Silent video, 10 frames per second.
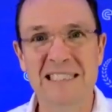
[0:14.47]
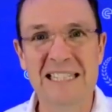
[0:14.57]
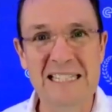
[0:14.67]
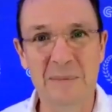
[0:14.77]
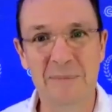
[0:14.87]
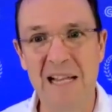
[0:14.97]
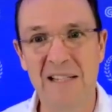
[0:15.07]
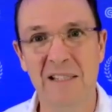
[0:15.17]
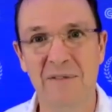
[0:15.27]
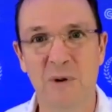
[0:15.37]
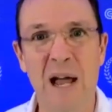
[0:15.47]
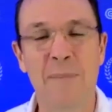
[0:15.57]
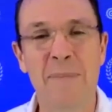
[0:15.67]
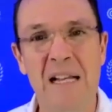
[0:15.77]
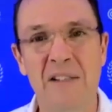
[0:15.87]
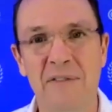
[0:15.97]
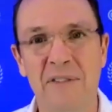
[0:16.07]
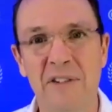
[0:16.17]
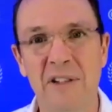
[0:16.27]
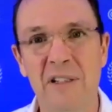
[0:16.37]
Is it passive, or how passive
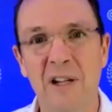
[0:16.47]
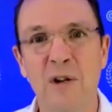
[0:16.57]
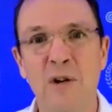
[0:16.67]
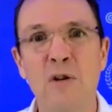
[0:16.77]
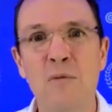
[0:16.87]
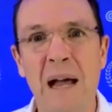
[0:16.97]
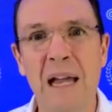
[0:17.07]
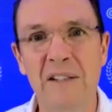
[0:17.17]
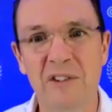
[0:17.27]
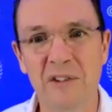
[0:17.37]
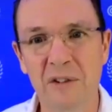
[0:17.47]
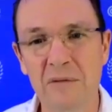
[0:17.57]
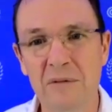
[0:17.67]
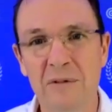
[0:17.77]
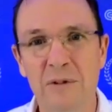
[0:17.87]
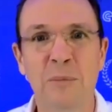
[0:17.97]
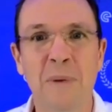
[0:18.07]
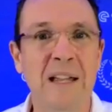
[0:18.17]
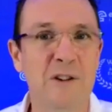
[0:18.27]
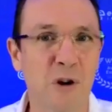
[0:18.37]
is it? Who may it suit? Who
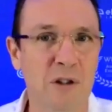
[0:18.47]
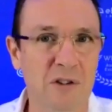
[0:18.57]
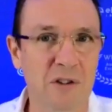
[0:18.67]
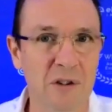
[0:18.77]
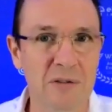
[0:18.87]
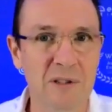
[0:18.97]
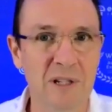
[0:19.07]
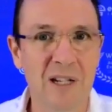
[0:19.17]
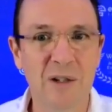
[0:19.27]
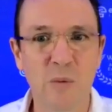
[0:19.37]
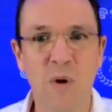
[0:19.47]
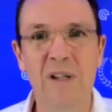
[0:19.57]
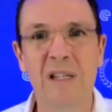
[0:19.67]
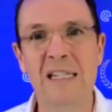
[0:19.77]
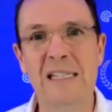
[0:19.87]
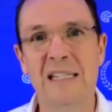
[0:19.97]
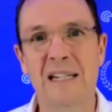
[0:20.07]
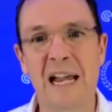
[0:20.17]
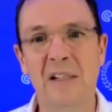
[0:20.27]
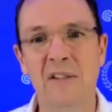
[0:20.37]
may it not suit? What are the ins and
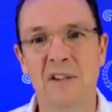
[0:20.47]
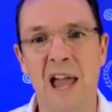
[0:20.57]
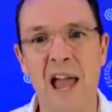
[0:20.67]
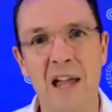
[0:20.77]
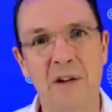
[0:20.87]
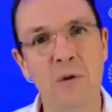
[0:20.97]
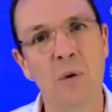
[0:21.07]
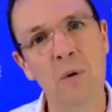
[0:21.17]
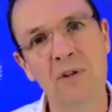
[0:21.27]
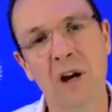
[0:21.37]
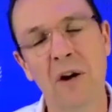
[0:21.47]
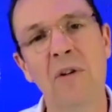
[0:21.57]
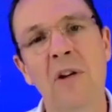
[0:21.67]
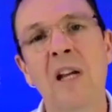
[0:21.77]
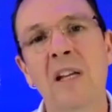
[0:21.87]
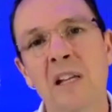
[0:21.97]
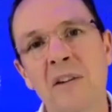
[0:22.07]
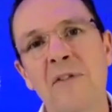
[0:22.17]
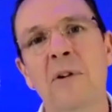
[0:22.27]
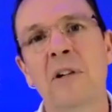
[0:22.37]
outs? And also,
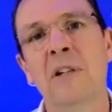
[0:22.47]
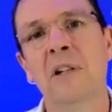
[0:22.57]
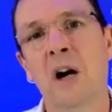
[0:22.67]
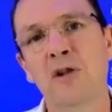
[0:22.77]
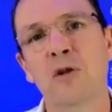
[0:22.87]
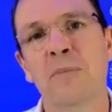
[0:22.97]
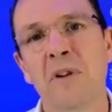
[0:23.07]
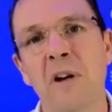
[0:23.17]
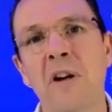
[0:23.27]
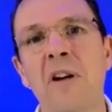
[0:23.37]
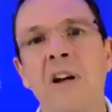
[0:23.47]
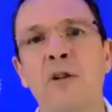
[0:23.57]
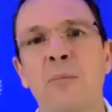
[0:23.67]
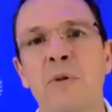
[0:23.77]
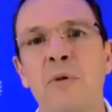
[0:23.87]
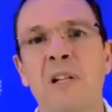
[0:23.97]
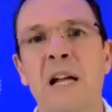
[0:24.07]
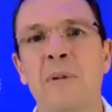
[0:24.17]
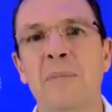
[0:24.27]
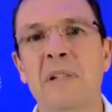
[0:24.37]
if you're an entrepreneur and you're building
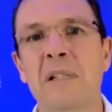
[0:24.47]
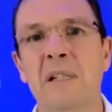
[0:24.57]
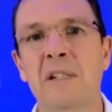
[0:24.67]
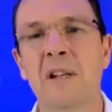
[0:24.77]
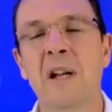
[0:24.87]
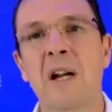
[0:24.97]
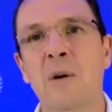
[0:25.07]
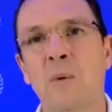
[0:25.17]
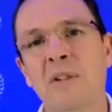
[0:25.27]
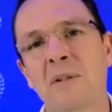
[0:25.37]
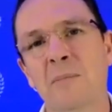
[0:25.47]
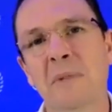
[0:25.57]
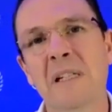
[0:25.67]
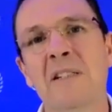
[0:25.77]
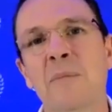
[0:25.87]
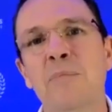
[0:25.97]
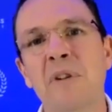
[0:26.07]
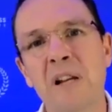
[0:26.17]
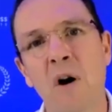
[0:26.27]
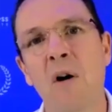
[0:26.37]
up a business, what does it mean to
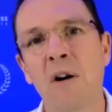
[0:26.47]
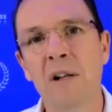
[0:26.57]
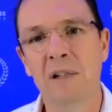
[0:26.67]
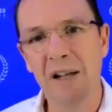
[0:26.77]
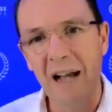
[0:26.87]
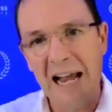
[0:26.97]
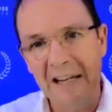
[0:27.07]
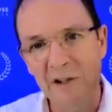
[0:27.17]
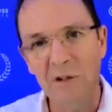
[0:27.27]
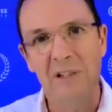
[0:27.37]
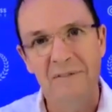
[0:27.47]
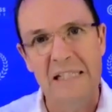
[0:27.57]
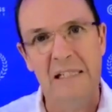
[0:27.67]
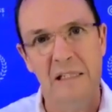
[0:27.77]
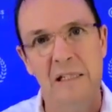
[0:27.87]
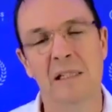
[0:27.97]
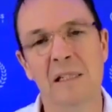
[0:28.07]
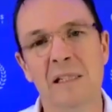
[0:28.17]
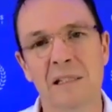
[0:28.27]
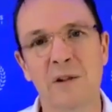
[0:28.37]
bring on angel investors
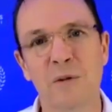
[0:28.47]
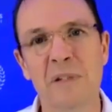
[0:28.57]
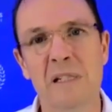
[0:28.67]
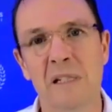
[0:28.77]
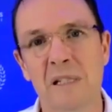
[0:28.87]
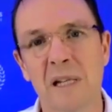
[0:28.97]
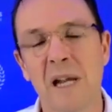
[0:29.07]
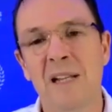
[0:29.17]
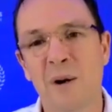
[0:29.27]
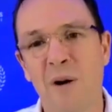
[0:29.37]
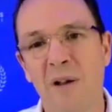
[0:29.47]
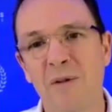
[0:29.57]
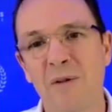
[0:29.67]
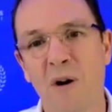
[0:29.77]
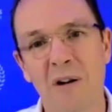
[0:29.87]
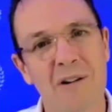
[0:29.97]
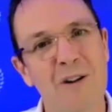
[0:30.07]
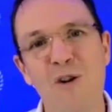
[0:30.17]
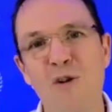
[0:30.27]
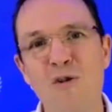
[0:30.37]
into your business? So I thought,
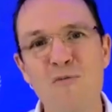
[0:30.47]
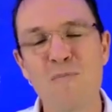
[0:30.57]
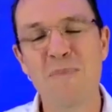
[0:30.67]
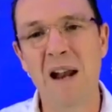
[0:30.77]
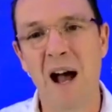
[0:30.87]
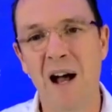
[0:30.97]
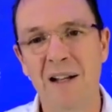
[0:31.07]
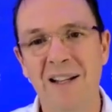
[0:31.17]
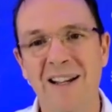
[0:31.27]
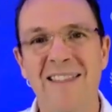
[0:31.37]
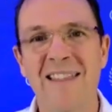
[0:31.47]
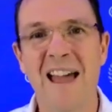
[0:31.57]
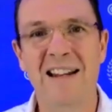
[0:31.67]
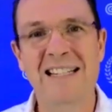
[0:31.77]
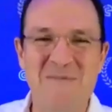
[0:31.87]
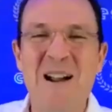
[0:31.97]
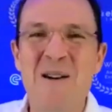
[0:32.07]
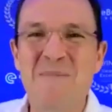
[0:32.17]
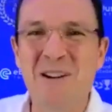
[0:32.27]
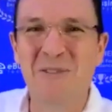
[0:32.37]
who better than,
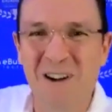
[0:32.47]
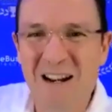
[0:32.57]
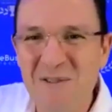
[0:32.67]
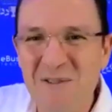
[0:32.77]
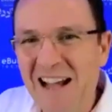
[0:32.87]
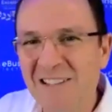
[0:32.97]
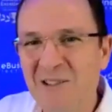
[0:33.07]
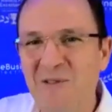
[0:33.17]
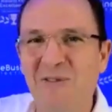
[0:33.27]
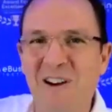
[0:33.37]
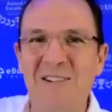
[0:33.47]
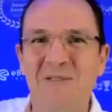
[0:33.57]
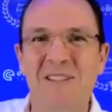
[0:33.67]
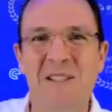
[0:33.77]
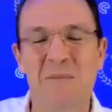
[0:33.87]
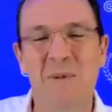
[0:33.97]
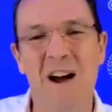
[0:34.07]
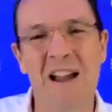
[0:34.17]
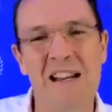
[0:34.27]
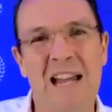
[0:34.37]
but a friend of ours, good friend of Liz and
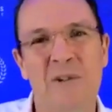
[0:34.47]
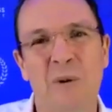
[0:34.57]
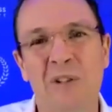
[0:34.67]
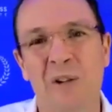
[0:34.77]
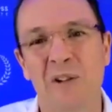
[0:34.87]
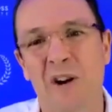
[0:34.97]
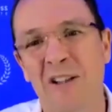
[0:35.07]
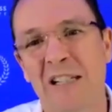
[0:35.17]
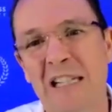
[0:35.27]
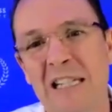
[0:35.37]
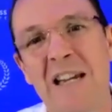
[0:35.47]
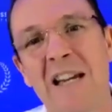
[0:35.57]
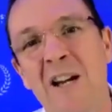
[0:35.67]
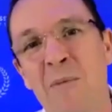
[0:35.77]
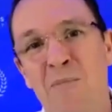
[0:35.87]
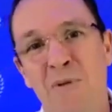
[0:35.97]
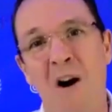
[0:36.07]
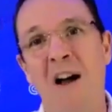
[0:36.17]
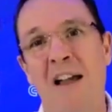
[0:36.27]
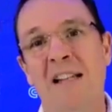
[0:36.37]
mine, and also a colleague,
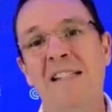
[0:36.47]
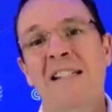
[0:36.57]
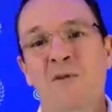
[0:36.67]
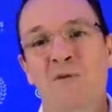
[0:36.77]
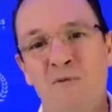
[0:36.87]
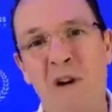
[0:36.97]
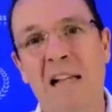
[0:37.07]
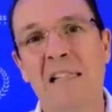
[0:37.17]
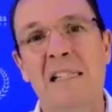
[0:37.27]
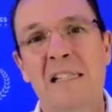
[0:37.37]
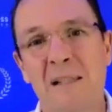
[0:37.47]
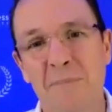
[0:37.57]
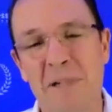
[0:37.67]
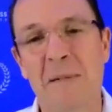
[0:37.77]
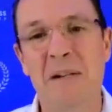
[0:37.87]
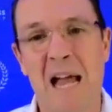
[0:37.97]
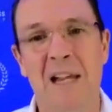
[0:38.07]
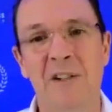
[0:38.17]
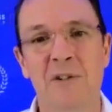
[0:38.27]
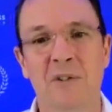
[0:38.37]
Brian runs the Brisbane
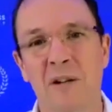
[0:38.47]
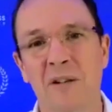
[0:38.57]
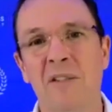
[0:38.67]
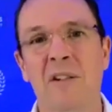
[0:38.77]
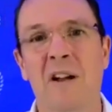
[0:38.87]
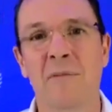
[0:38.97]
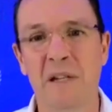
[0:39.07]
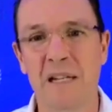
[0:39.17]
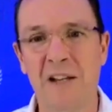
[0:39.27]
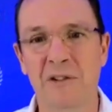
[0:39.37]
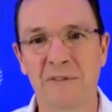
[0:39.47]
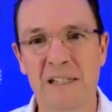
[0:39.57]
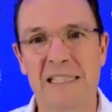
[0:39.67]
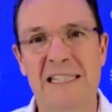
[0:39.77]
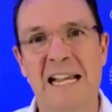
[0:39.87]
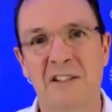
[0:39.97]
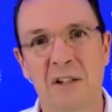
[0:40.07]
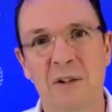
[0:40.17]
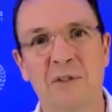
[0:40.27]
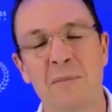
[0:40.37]
Angels. So Liz and I have been angel investors
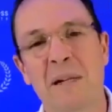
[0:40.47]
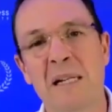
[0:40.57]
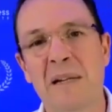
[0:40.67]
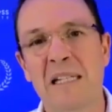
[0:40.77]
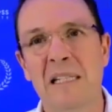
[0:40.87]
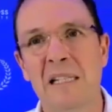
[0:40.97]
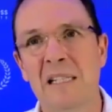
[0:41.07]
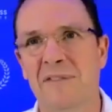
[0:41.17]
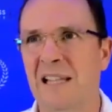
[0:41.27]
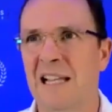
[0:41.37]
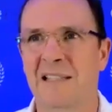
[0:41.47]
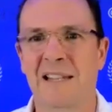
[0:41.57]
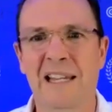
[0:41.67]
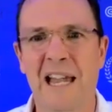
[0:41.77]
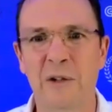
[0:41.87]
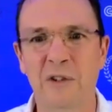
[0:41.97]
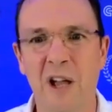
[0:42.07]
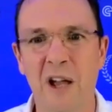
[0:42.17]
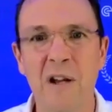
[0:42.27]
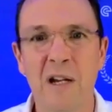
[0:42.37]
ourselves for many, many years, for the last decade or
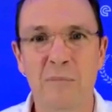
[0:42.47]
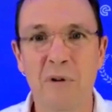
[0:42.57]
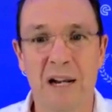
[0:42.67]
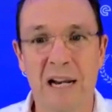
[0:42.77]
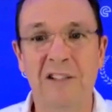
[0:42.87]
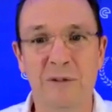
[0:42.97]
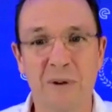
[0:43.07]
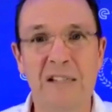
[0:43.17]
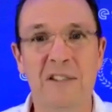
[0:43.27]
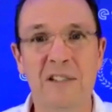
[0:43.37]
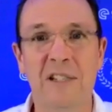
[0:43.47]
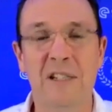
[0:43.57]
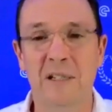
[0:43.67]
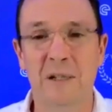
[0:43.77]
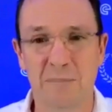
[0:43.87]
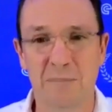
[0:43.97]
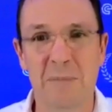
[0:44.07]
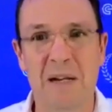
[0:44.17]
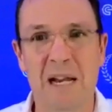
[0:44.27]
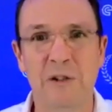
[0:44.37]
so. Brian actually runs the
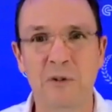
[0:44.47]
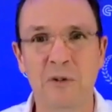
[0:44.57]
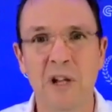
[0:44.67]
Brisbane Angels.